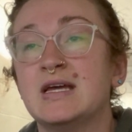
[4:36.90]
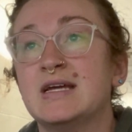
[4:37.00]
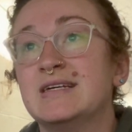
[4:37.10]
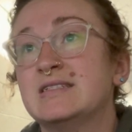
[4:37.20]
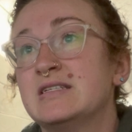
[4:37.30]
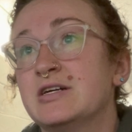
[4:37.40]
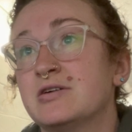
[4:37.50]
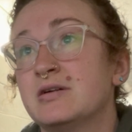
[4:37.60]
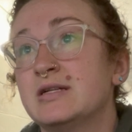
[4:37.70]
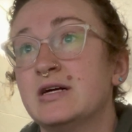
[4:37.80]
He
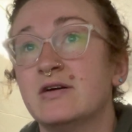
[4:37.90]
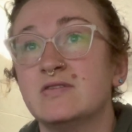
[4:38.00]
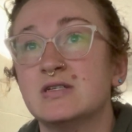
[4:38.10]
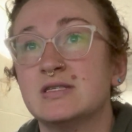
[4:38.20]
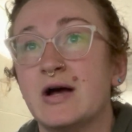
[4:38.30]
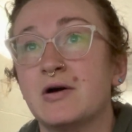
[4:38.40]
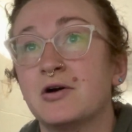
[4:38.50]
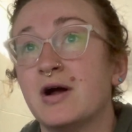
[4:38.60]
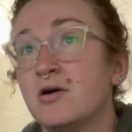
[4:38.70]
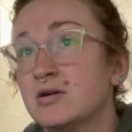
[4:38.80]
steered clear of the
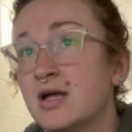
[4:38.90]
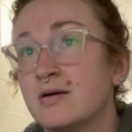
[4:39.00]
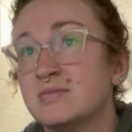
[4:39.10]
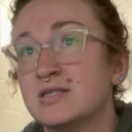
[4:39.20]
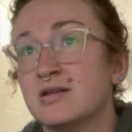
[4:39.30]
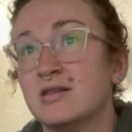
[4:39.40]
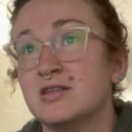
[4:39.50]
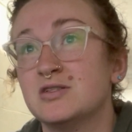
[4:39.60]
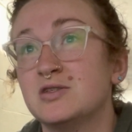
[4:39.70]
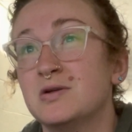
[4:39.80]
sauerkraut clubs, the
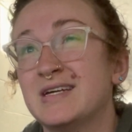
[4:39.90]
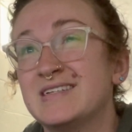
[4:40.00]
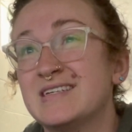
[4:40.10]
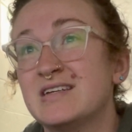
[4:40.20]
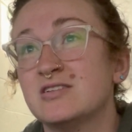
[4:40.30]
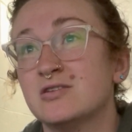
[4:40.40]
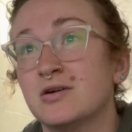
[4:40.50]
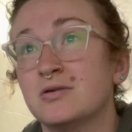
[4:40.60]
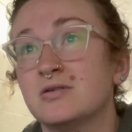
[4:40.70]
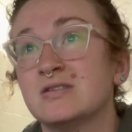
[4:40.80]
Sudetenland
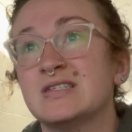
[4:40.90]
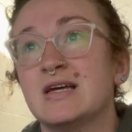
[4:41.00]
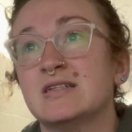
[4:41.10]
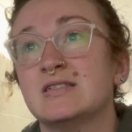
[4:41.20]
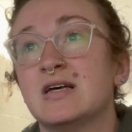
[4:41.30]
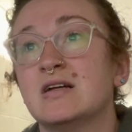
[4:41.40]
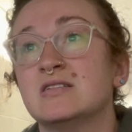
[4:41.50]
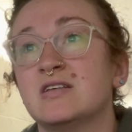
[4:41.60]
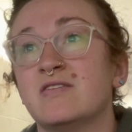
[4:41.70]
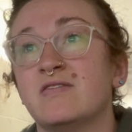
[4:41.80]
circles, and
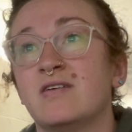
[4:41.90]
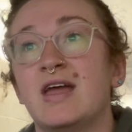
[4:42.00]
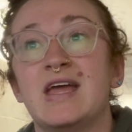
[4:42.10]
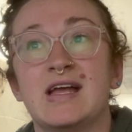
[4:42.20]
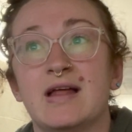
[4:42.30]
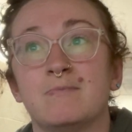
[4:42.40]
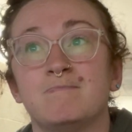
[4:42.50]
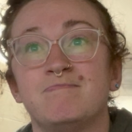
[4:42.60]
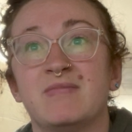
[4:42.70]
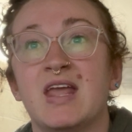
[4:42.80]
Sons of Aachen,
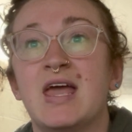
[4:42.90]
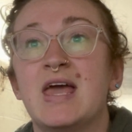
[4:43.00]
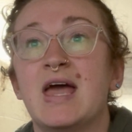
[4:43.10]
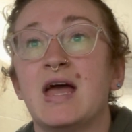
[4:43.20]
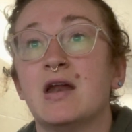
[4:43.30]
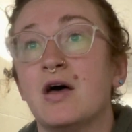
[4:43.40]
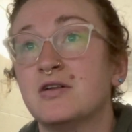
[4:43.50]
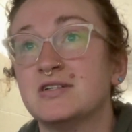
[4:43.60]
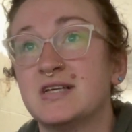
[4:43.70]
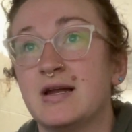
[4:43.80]
and
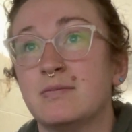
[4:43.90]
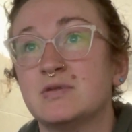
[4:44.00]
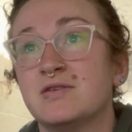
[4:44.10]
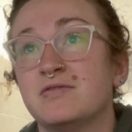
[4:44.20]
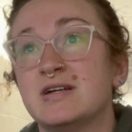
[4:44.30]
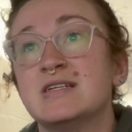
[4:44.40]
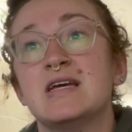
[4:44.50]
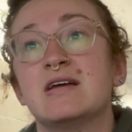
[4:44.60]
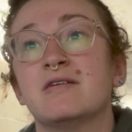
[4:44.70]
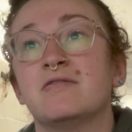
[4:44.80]
other setups
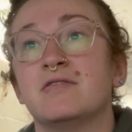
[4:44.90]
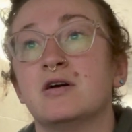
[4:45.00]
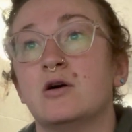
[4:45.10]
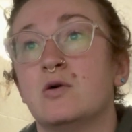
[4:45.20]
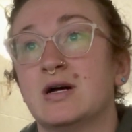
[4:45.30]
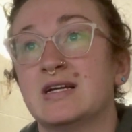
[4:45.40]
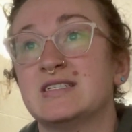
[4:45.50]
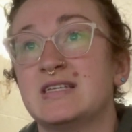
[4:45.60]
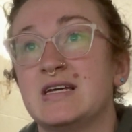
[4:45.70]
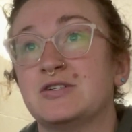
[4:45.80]
fronting for
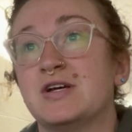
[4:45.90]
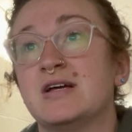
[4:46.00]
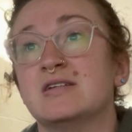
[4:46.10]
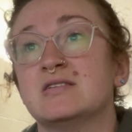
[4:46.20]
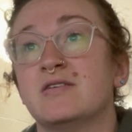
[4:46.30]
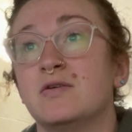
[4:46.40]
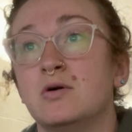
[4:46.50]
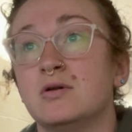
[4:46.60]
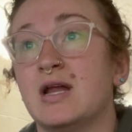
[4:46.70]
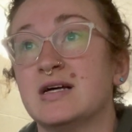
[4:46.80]
organizations of
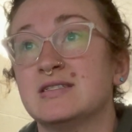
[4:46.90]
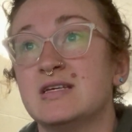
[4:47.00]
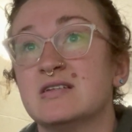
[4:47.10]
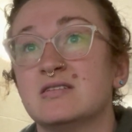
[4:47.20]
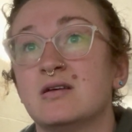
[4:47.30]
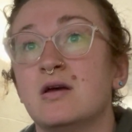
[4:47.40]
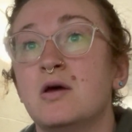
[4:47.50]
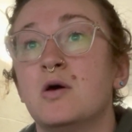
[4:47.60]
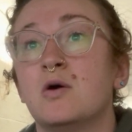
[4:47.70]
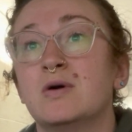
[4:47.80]
old Nazis,
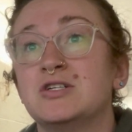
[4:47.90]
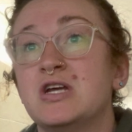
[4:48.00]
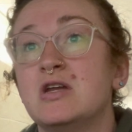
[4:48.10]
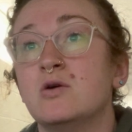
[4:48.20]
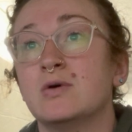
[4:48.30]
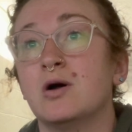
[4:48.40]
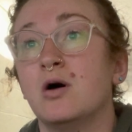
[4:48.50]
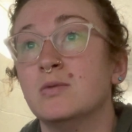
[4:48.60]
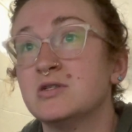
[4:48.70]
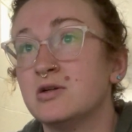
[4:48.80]
which he knew were
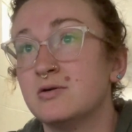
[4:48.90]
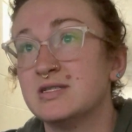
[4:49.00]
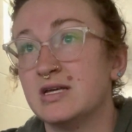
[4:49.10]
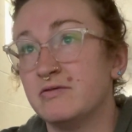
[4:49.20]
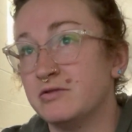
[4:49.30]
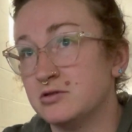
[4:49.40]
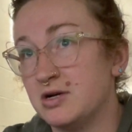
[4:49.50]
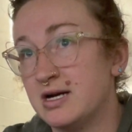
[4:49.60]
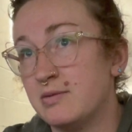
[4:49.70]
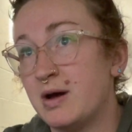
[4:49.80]
almost always
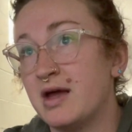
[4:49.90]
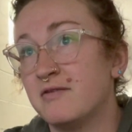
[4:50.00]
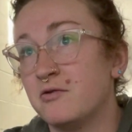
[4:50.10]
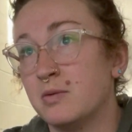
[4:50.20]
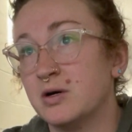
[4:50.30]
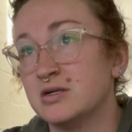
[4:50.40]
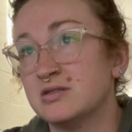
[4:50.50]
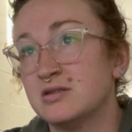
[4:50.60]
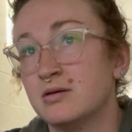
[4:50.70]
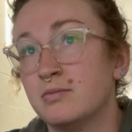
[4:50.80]
infiltrated by
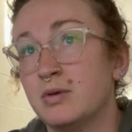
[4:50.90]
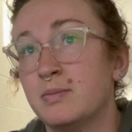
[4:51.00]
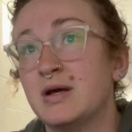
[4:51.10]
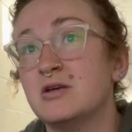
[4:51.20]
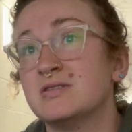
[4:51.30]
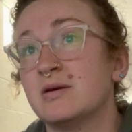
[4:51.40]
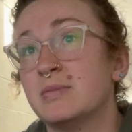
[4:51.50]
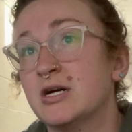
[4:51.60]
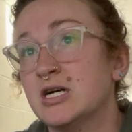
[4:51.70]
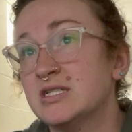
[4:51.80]
informers, but by using
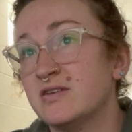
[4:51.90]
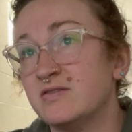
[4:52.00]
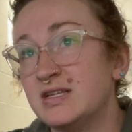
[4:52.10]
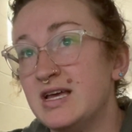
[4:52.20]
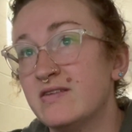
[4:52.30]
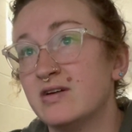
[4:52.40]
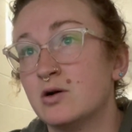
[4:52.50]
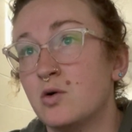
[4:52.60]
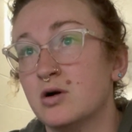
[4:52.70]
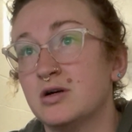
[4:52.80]
periods of leave and
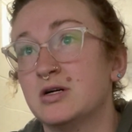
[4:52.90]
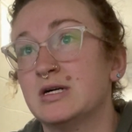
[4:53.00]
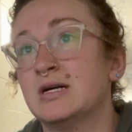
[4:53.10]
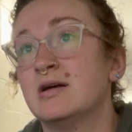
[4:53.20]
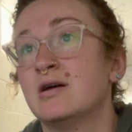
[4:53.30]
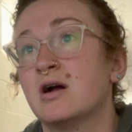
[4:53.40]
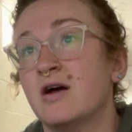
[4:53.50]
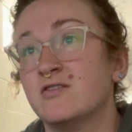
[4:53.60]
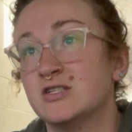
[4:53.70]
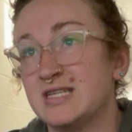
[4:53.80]
corridor
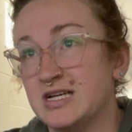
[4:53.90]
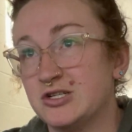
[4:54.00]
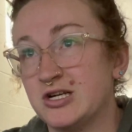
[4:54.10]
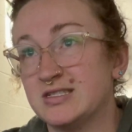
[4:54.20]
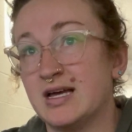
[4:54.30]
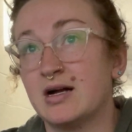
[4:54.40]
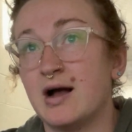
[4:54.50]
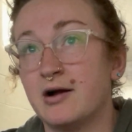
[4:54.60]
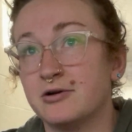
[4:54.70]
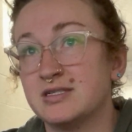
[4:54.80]
conversations at
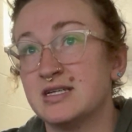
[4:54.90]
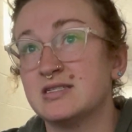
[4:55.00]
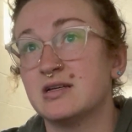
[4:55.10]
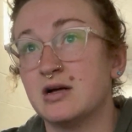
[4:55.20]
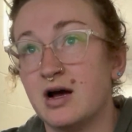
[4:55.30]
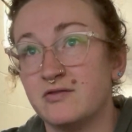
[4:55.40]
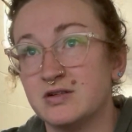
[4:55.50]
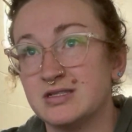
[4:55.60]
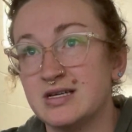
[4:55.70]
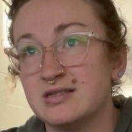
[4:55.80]
congresses and
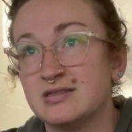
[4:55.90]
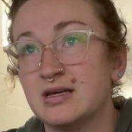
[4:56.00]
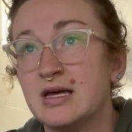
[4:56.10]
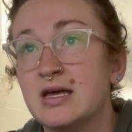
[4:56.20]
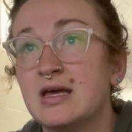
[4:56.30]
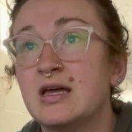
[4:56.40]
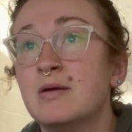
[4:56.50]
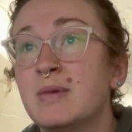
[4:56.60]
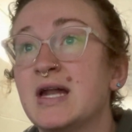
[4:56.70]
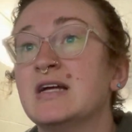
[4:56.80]
conferences, he
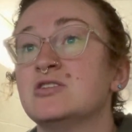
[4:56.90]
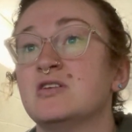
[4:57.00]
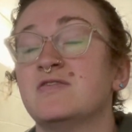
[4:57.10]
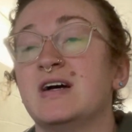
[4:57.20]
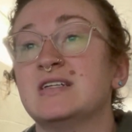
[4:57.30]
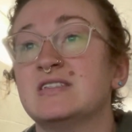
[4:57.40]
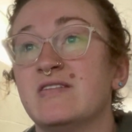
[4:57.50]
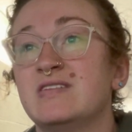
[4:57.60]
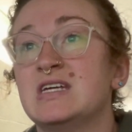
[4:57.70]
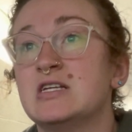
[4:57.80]
managed to find
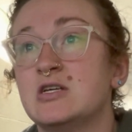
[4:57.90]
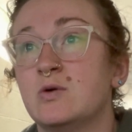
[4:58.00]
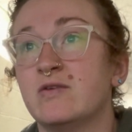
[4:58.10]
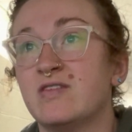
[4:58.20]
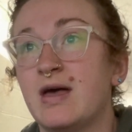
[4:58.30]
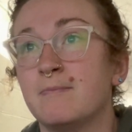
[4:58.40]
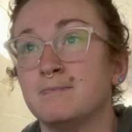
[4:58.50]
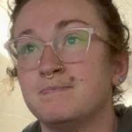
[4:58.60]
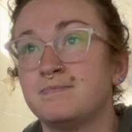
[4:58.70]
72 of them.